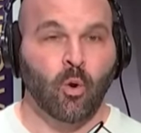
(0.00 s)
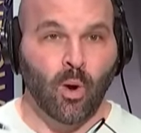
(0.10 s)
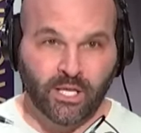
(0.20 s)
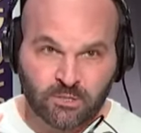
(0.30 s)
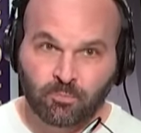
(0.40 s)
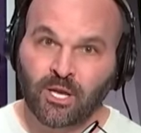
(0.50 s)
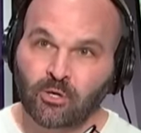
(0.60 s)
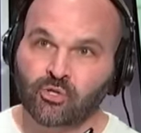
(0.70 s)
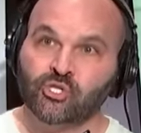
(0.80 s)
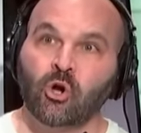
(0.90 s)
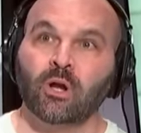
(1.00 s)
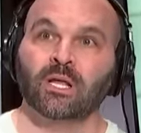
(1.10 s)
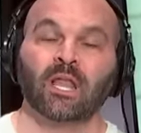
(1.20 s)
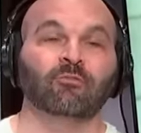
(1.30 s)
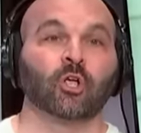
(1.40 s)
While he's been your
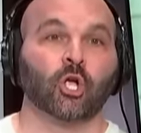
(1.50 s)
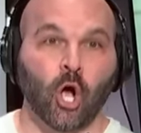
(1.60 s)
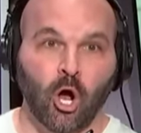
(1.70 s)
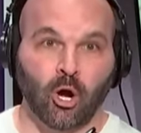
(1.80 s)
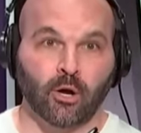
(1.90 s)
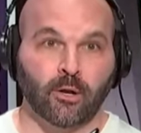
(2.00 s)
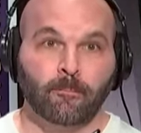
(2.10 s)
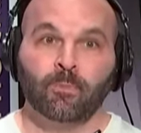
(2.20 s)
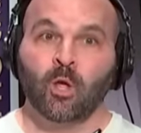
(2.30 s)
starting left guard,